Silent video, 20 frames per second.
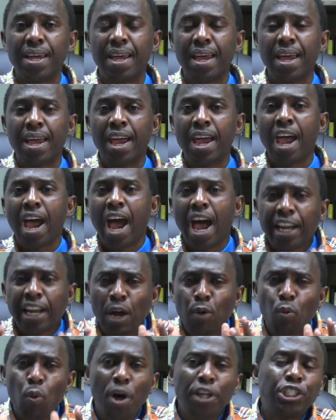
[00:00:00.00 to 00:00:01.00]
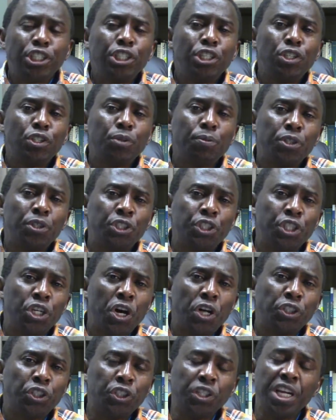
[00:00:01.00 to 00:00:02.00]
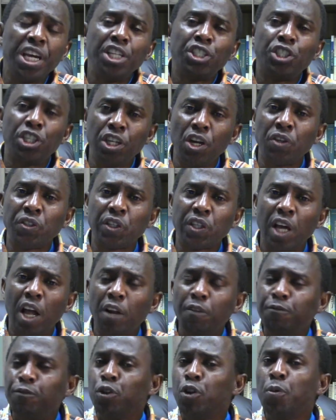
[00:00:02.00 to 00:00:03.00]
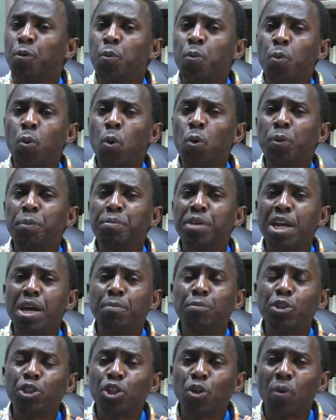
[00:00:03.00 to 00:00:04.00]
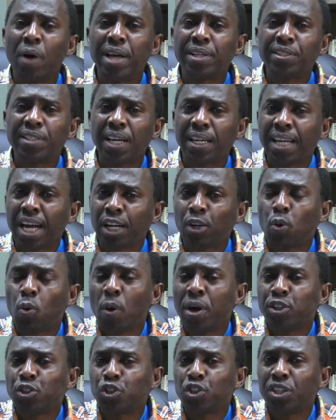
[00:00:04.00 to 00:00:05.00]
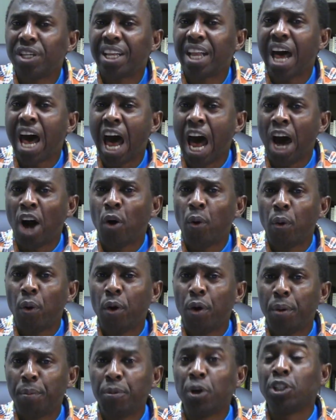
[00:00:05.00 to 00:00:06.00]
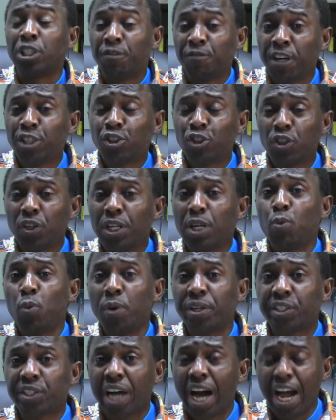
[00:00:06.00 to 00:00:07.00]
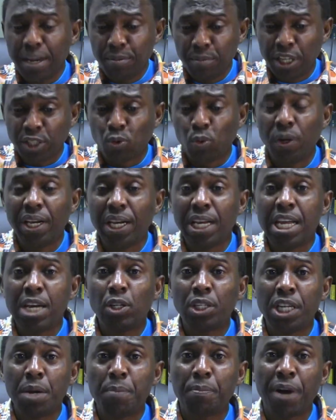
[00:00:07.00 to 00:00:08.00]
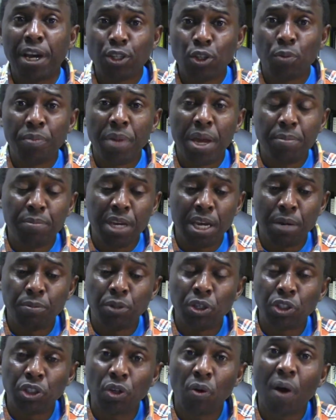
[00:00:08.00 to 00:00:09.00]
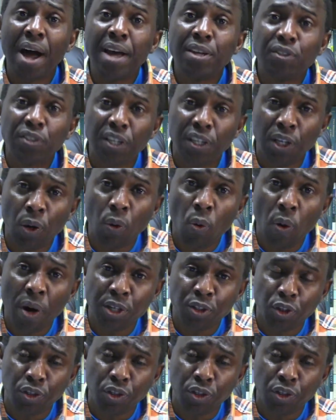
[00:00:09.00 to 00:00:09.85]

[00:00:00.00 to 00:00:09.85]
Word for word: And I want you to judge this yourself. You won't be able to answer that question now, but eventually, with time, as we look deeper, you may be able to answer the question.